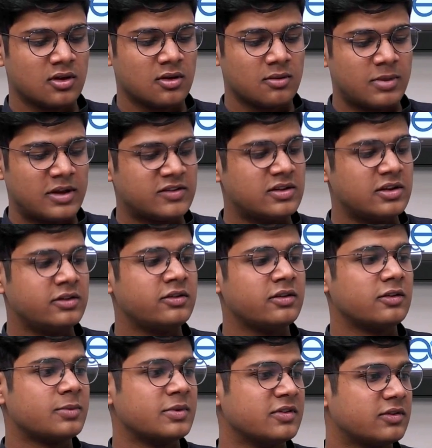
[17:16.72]

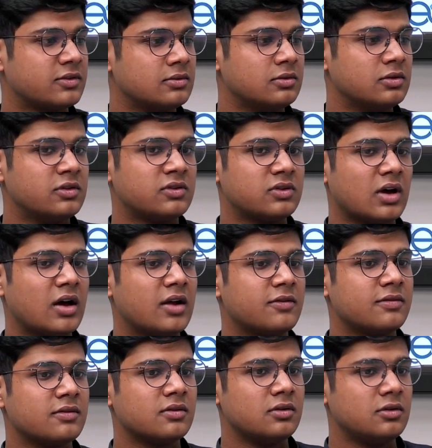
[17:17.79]
prestigious business schools
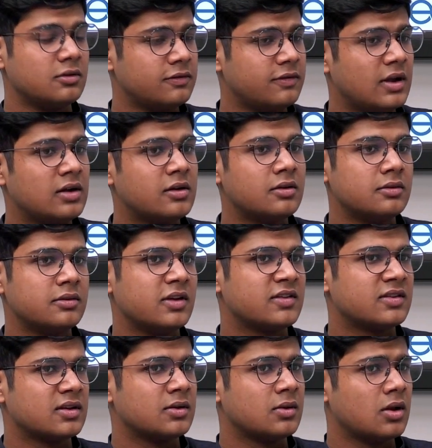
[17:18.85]
do fail to do
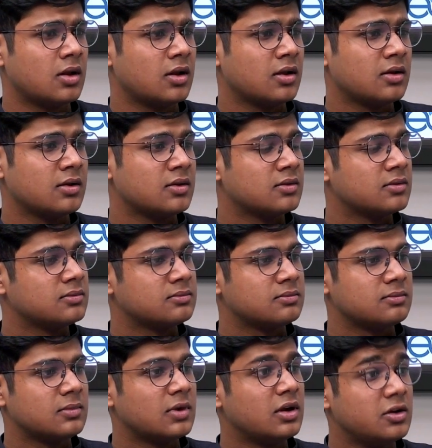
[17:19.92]
this and
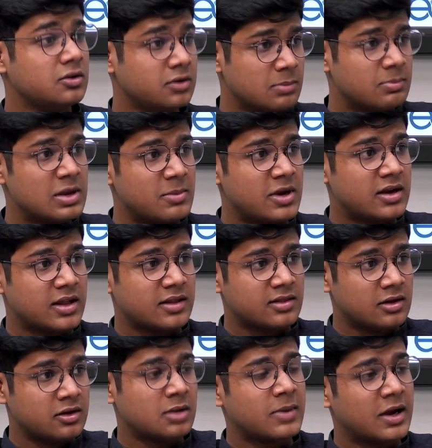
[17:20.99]
do implement like
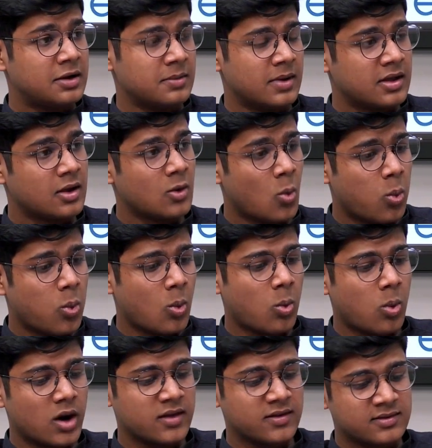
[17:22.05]
learning by doing?
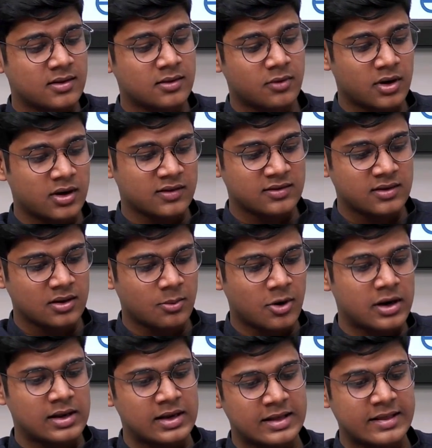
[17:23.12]
What is the
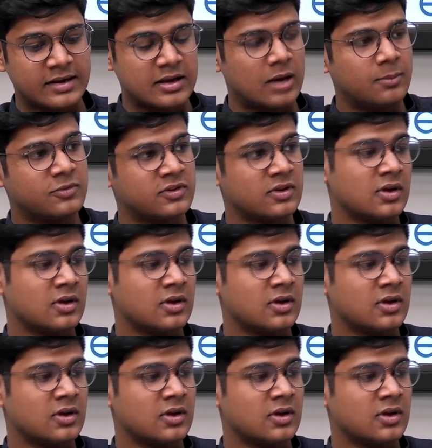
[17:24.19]
bottleneck that comes?